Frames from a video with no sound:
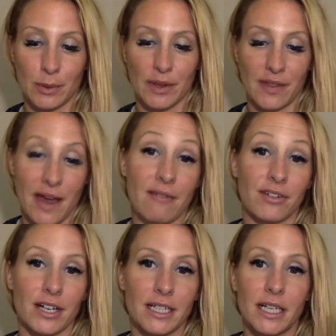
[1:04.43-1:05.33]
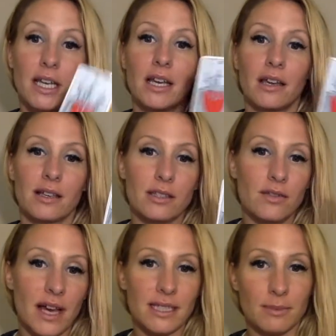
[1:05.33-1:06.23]
worth the effort. Because
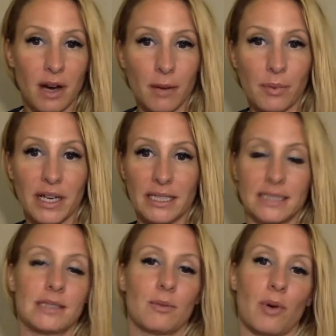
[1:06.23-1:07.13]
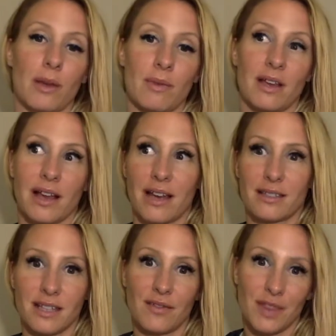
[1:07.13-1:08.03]
you've had some heartbreak, disappointment kind of
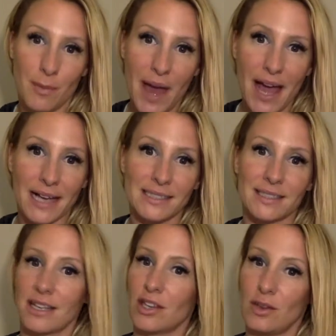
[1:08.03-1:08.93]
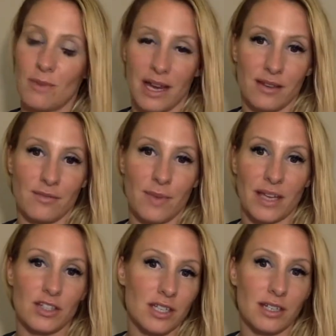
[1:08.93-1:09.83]
stuff in the past. You might have
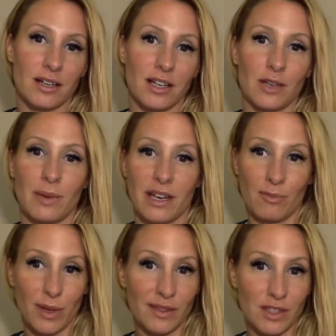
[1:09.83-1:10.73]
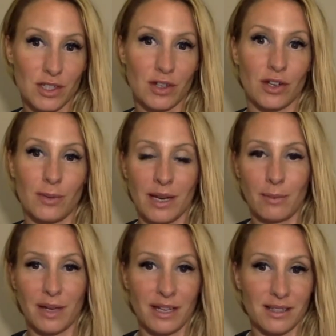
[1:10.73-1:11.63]
been cheated on, you might have been the cheater, you might have
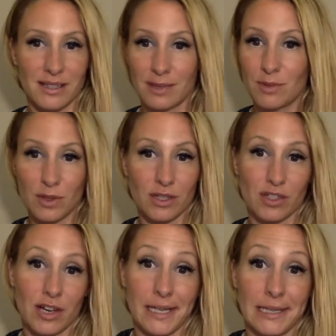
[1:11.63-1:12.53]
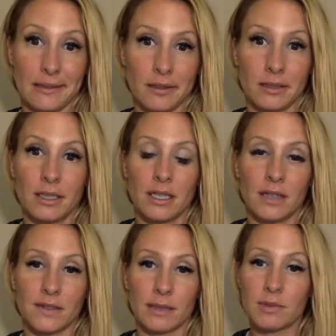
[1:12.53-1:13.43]
been in some sort of triangle
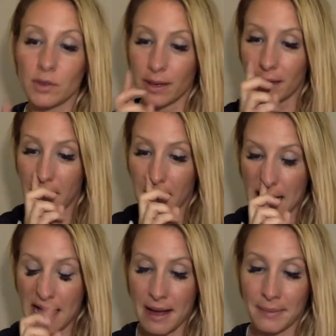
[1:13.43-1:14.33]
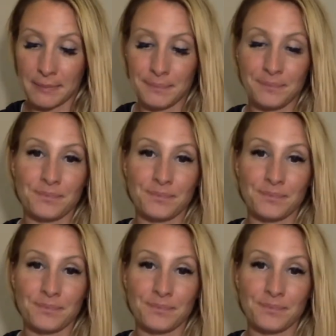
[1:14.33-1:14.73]
of some sort. Um,